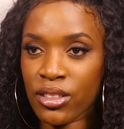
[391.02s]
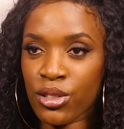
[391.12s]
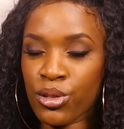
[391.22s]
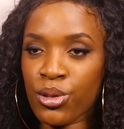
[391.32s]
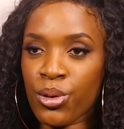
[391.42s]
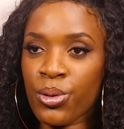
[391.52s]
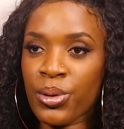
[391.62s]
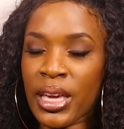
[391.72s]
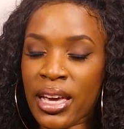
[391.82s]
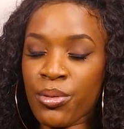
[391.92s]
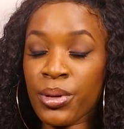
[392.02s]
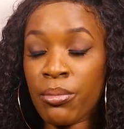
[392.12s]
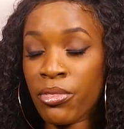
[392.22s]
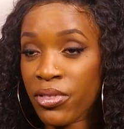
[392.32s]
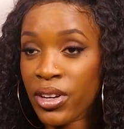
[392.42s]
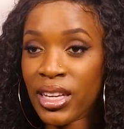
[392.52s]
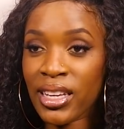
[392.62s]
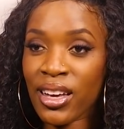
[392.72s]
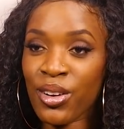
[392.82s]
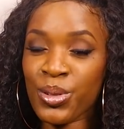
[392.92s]
So yeah, when I'm
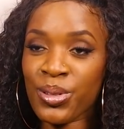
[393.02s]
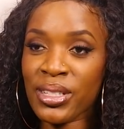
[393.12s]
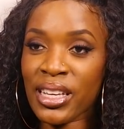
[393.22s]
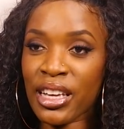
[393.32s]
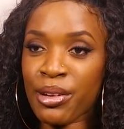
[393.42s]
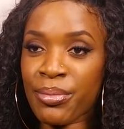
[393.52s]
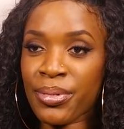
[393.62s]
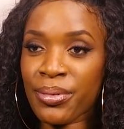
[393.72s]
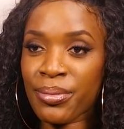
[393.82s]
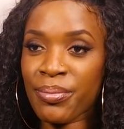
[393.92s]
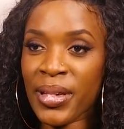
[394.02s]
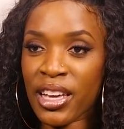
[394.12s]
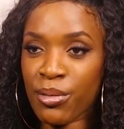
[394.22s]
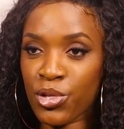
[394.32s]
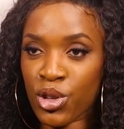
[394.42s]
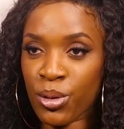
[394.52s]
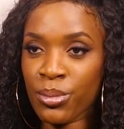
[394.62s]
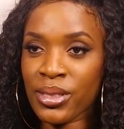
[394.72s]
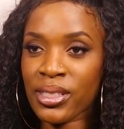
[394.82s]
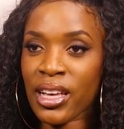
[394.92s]
free, I also take up makeup
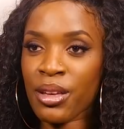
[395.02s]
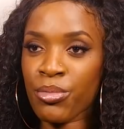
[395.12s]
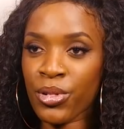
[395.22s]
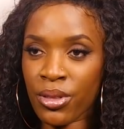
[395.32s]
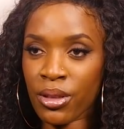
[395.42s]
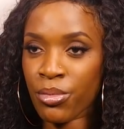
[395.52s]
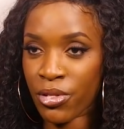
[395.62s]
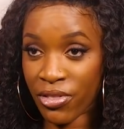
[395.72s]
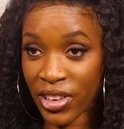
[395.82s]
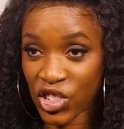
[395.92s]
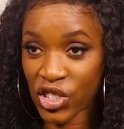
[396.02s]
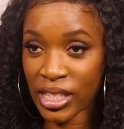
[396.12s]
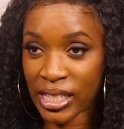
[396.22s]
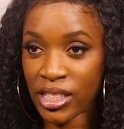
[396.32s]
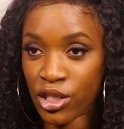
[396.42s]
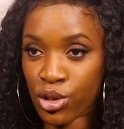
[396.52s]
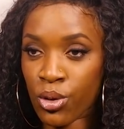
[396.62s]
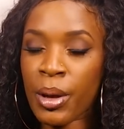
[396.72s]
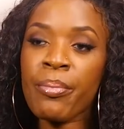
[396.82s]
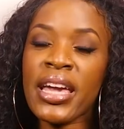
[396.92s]
jobs. I book them professionally,
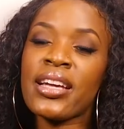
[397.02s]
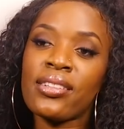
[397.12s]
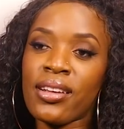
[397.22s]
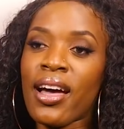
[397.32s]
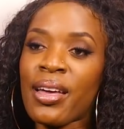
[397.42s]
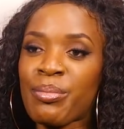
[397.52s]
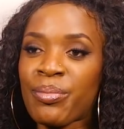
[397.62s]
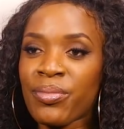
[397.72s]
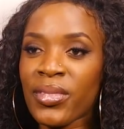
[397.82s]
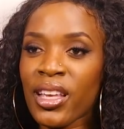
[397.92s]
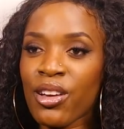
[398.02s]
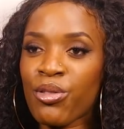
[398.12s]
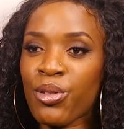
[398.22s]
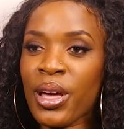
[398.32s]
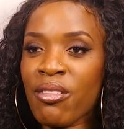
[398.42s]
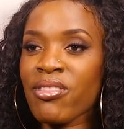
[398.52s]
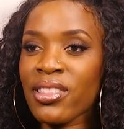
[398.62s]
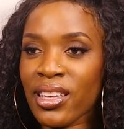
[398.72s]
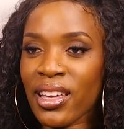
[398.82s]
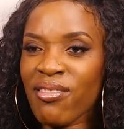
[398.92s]
so I make time for
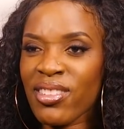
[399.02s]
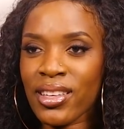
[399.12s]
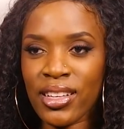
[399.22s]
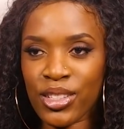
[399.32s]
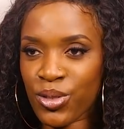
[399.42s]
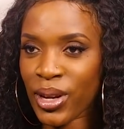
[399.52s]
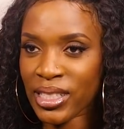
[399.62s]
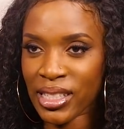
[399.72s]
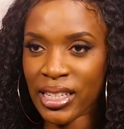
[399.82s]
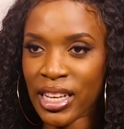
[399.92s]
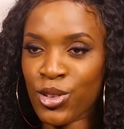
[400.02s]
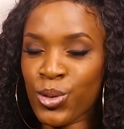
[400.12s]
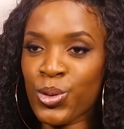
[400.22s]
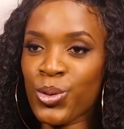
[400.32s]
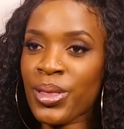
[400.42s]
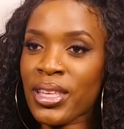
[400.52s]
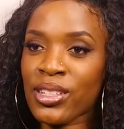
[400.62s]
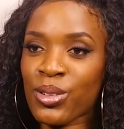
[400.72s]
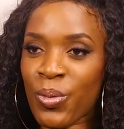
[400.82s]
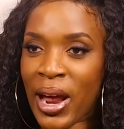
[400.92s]
everything. Everything is structured. I don't do
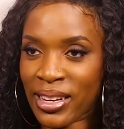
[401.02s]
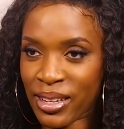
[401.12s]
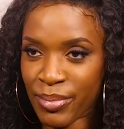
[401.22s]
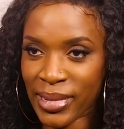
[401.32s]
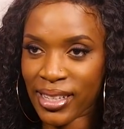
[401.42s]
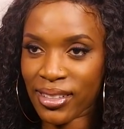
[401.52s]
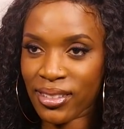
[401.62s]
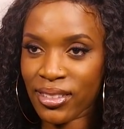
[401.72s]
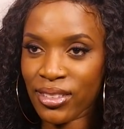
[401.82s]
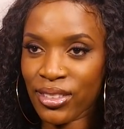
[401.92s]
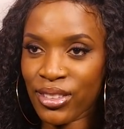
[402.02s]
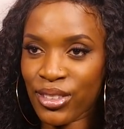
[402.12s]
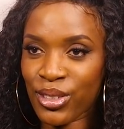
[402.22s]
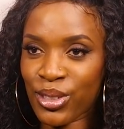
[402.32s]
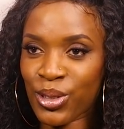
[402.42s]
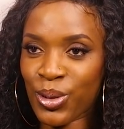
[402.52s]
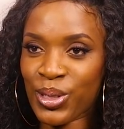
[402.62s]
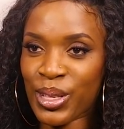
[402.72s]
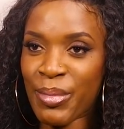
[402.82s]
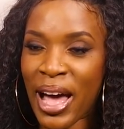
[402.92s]
things randomly. So
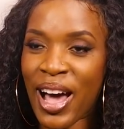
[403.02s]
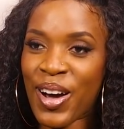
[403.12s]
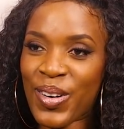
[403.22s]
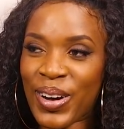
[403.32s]
somehow